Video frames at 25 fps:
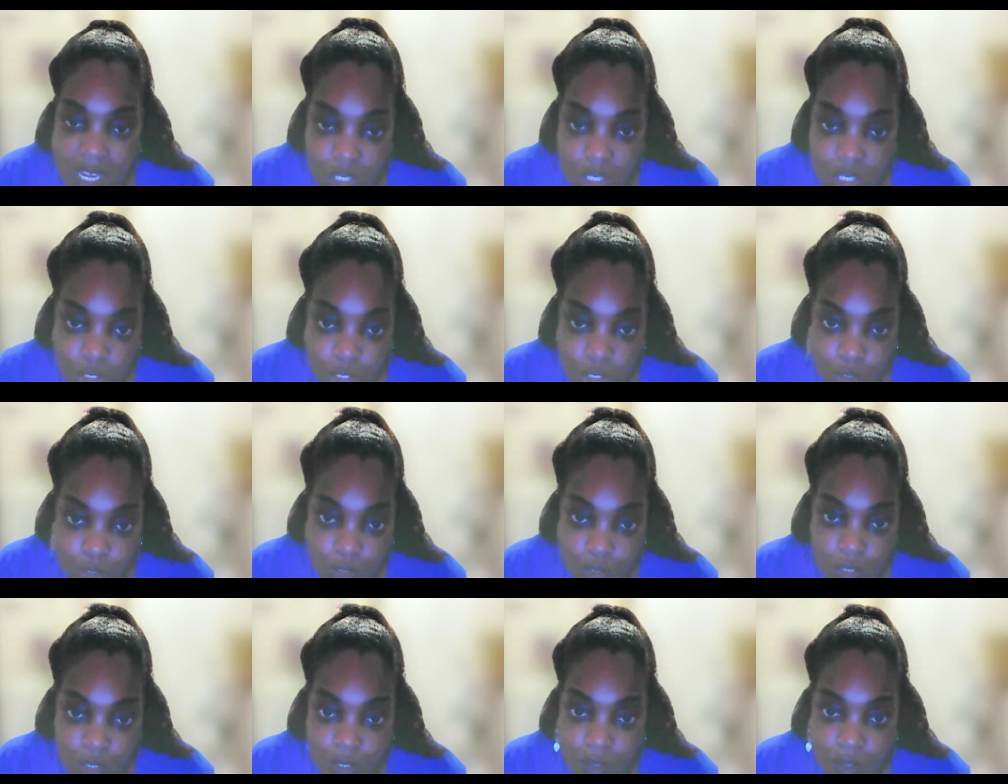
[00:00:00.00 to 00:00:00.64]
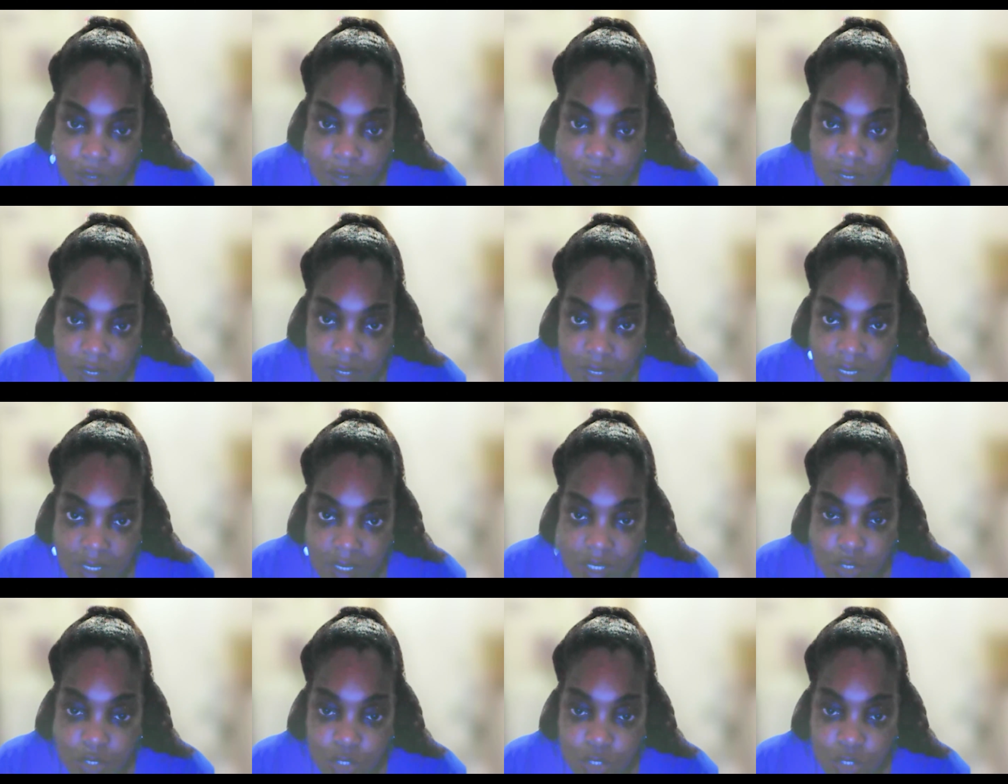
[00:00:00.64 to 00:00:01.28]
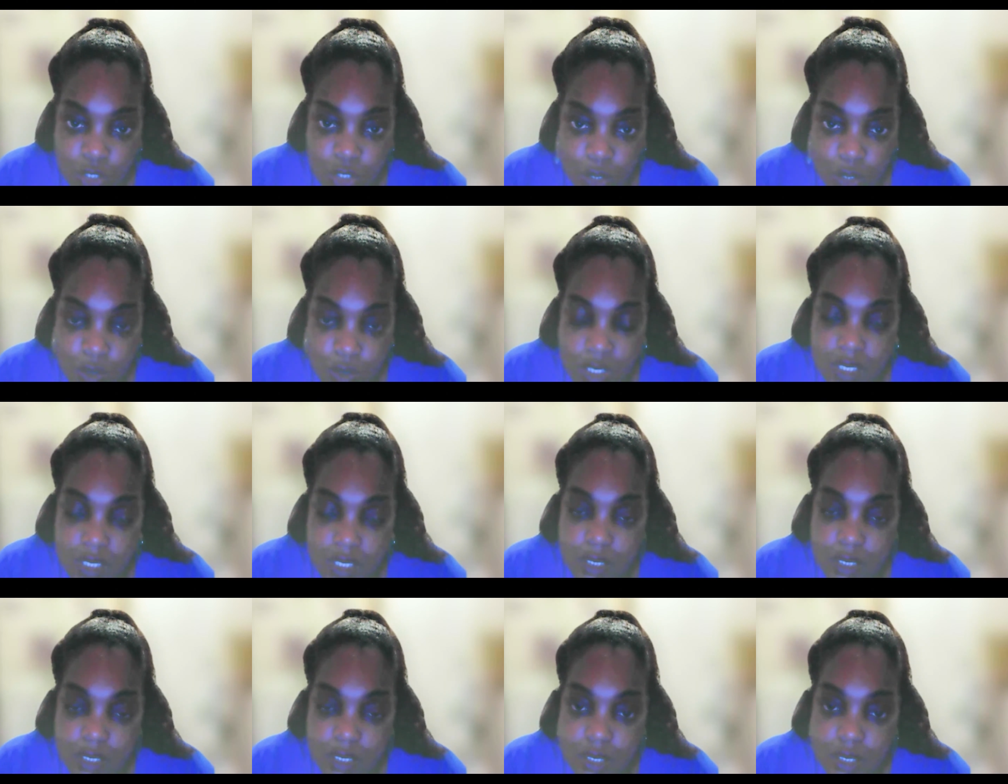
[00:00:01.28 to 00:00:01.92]
sure these
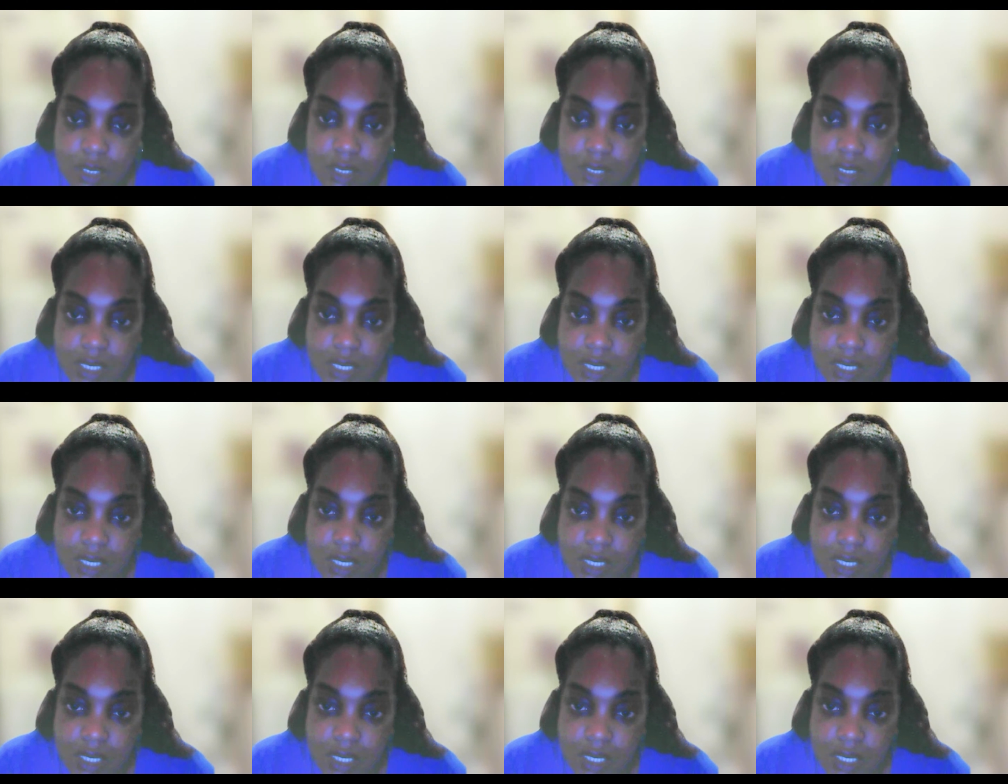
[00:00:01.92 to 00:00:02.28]
students